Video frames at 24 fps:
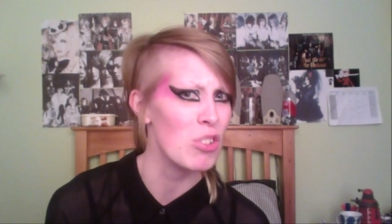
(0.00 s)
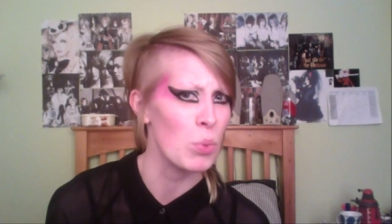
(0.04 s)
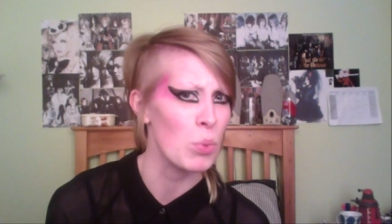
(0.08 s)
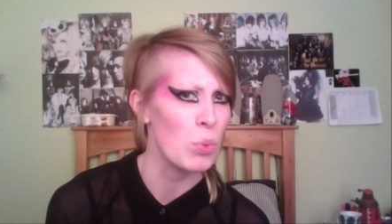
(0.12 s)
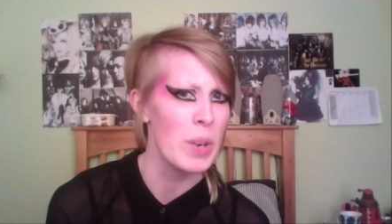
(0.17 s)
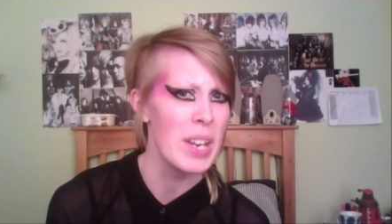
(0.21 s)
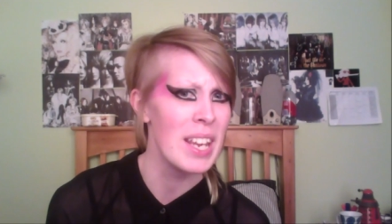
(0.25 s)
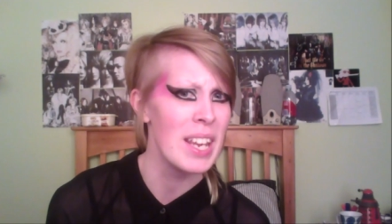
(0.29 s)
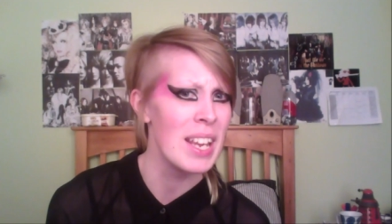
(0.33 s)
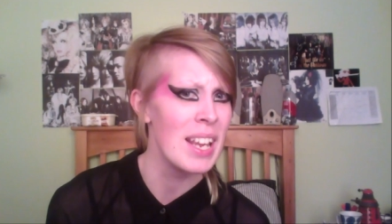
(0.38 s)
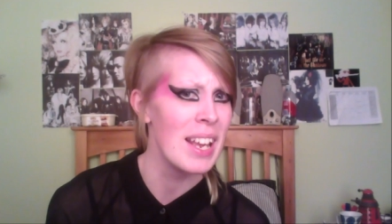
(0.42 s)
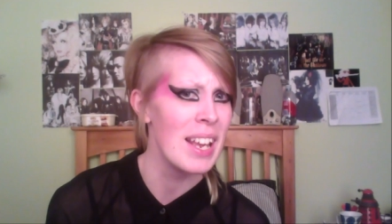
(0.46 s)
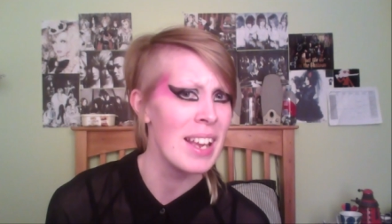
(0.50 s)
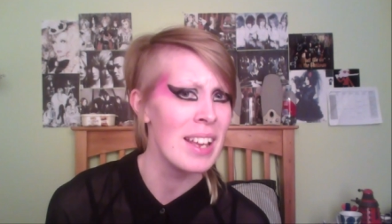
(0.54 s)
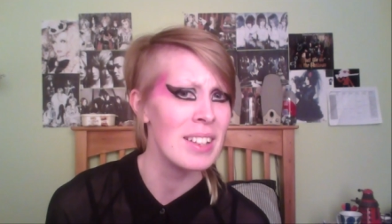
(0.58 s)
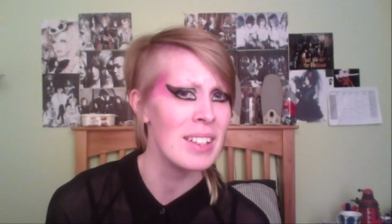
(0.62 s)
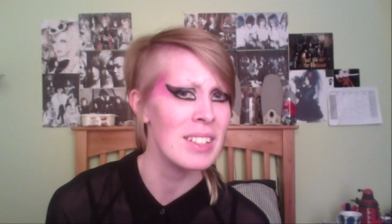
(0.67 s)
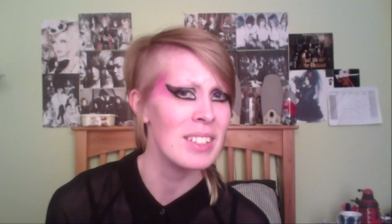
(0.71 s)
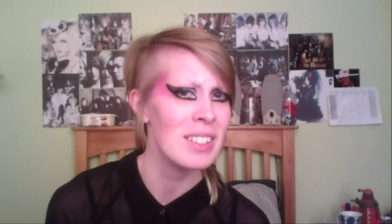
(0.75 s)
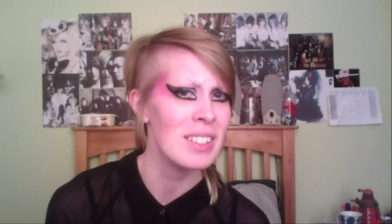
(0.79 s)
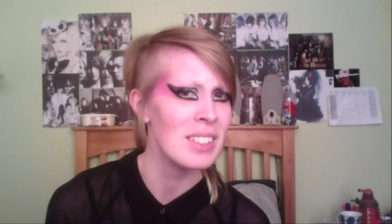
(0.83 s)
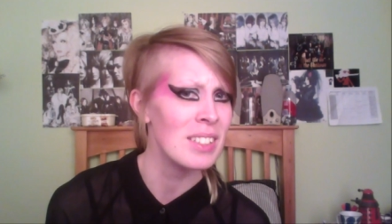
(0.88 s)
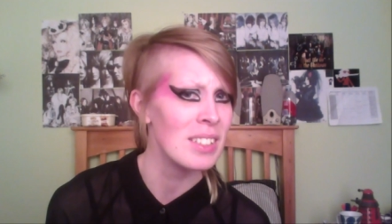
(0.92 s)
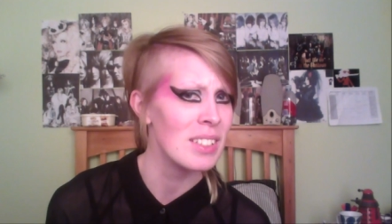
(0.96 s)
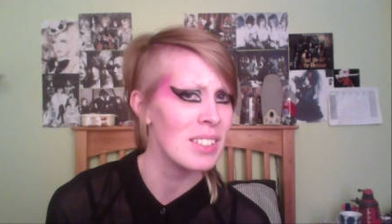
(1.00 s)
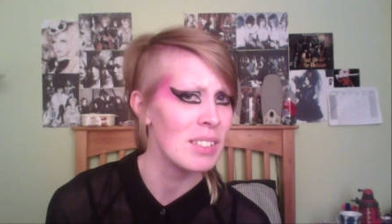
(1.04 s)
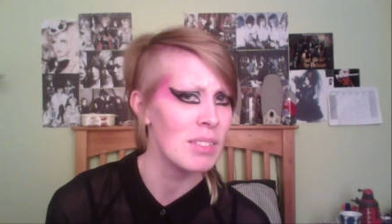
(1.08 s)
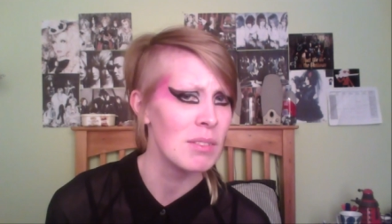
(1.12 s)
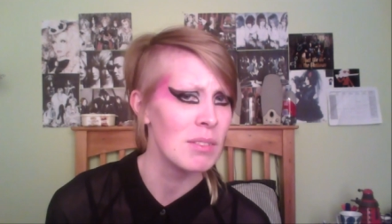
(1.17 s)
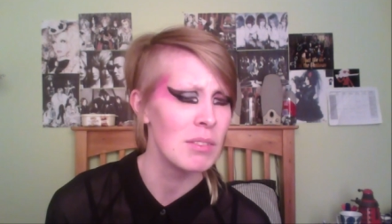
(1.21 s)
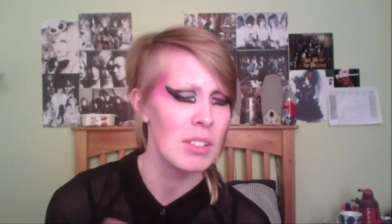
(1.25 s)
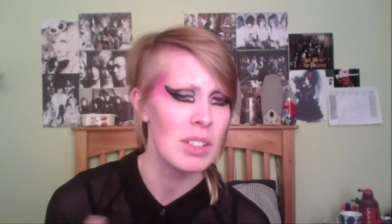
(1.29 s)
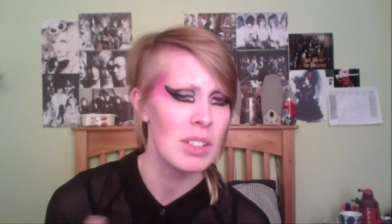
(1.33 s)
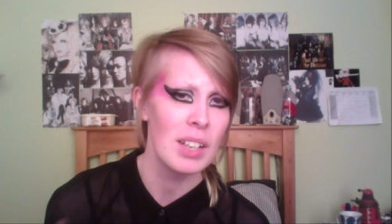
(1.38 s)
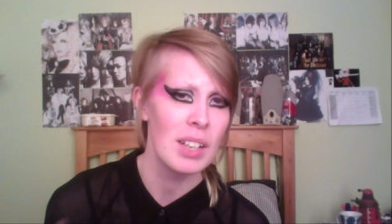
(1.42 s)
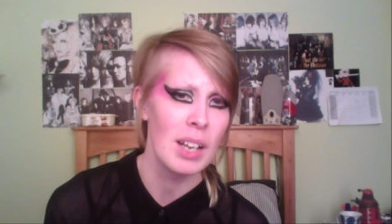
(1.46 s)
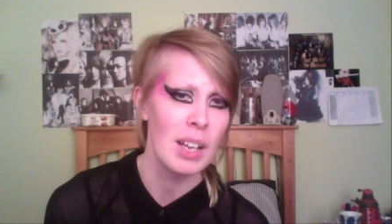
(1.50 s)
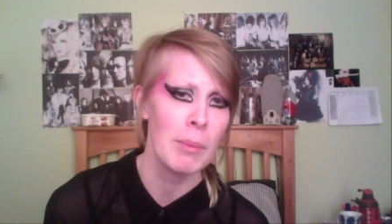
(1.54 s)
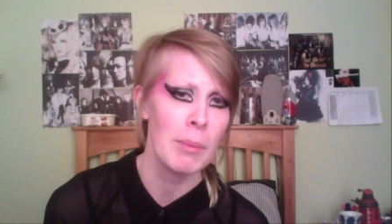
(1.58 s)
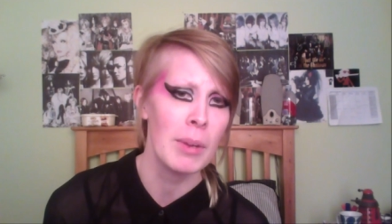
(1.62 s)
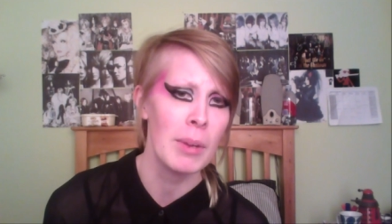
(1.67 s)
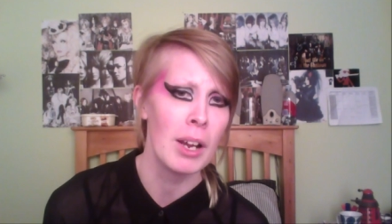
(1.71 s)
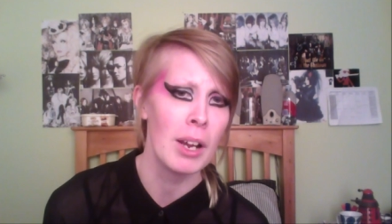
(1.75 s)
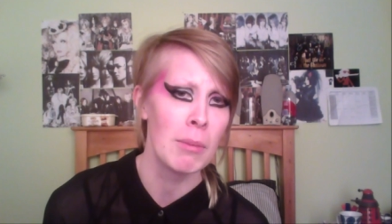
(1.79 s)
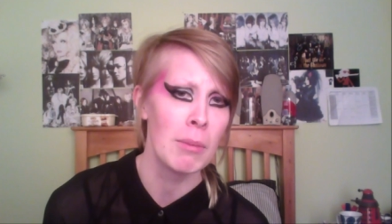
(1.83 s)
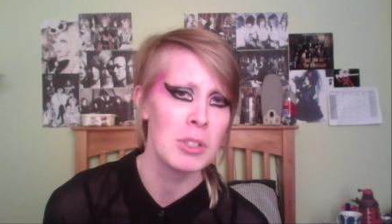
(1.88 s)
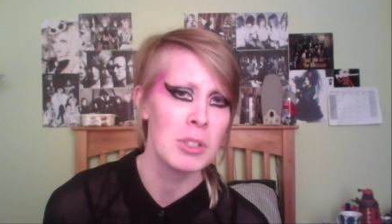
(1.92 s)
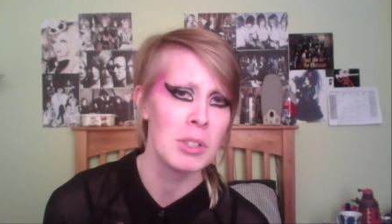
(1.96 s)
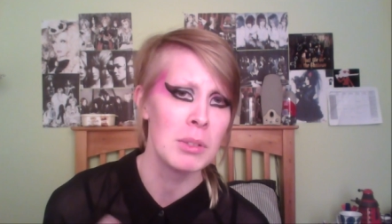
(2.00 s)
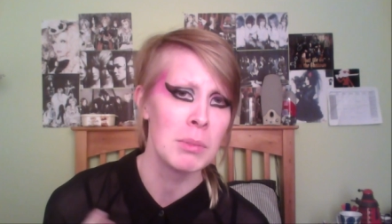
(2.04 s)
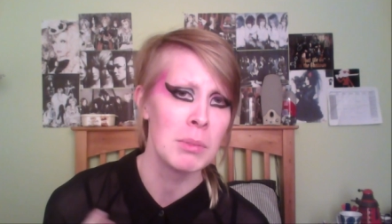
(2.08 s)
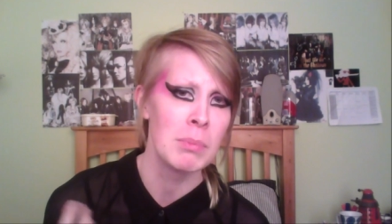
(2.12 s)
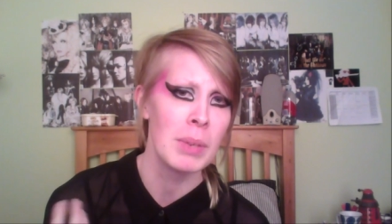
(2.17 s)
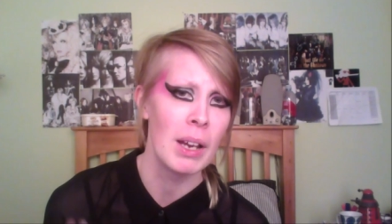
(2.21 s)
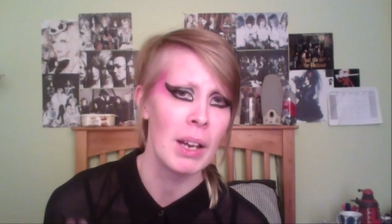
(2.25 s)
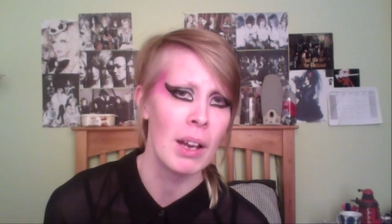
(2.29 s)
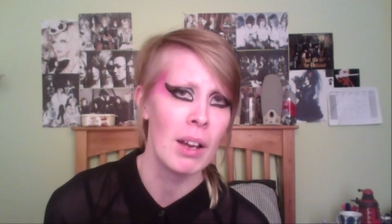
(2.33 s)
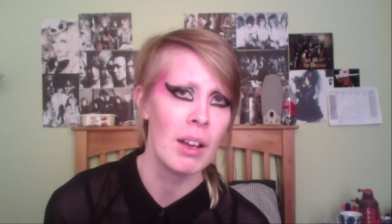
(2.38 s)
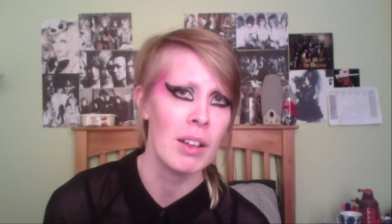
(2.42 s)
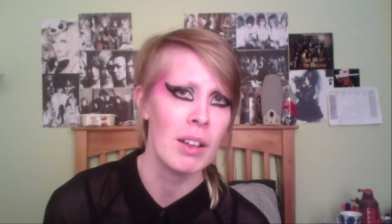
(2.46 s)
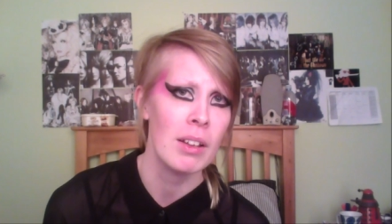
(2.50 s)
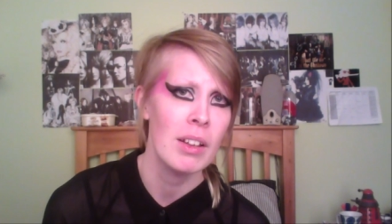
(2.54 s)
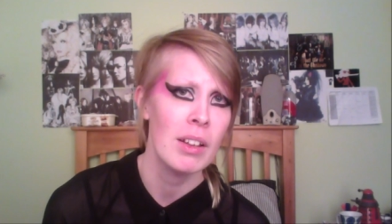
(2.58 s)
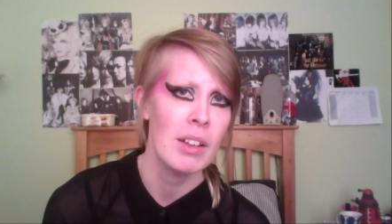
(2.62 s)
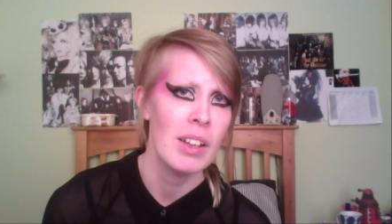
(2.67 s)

years, coming up to about,